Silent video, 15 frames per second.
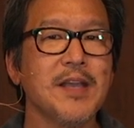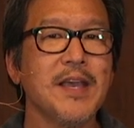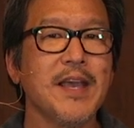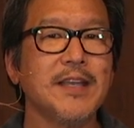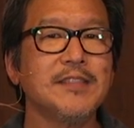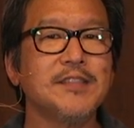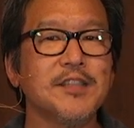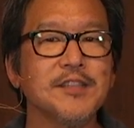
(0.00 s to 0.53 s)

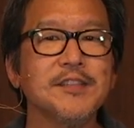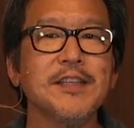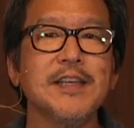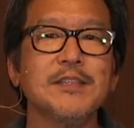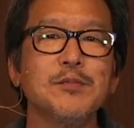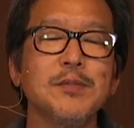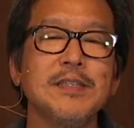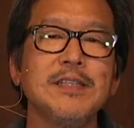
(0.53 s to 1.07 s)
And just
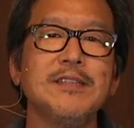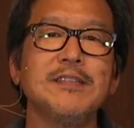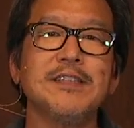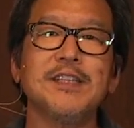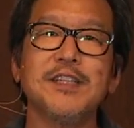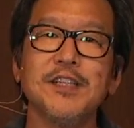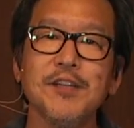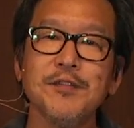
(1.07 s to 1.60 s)
as we need to
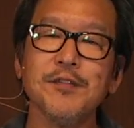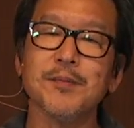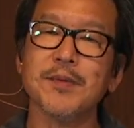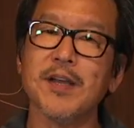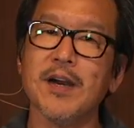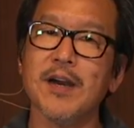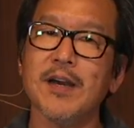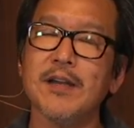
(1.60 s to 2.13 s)
hear from
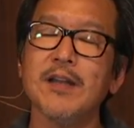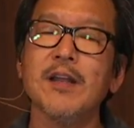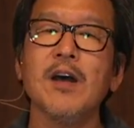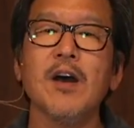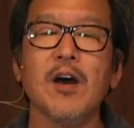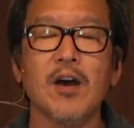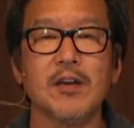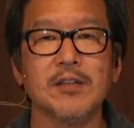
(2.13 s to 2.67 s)
God
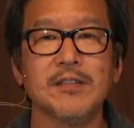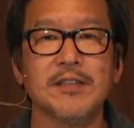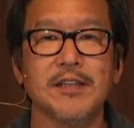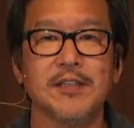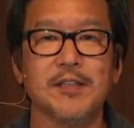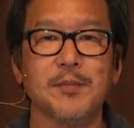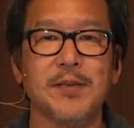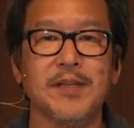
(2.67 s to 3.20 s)
on a
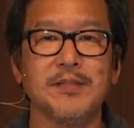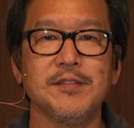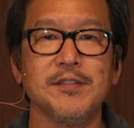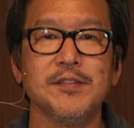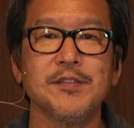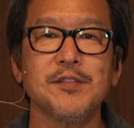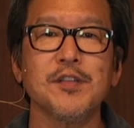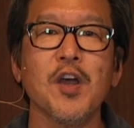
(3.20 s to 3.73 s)
daily
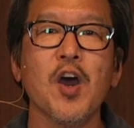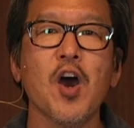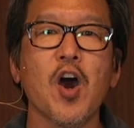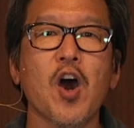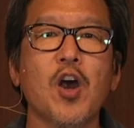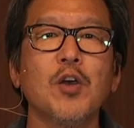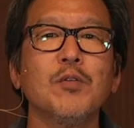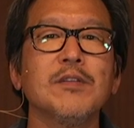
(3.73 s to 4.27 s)
basis,
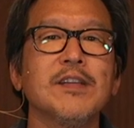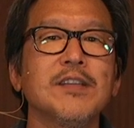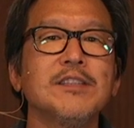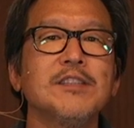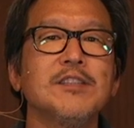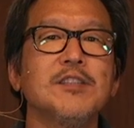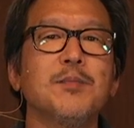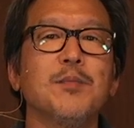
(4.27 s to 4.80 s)
our
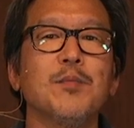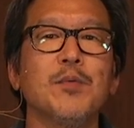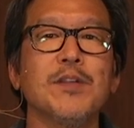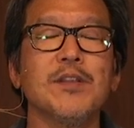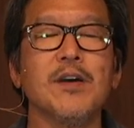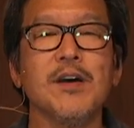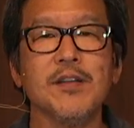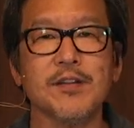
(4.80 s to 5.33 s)
relationship with
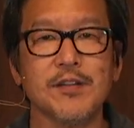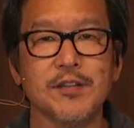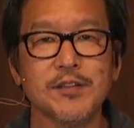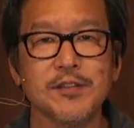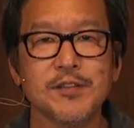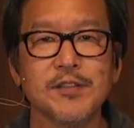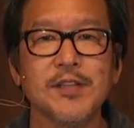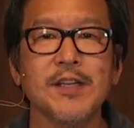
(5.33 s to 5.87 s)

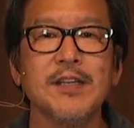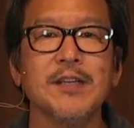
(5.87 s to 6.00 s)
others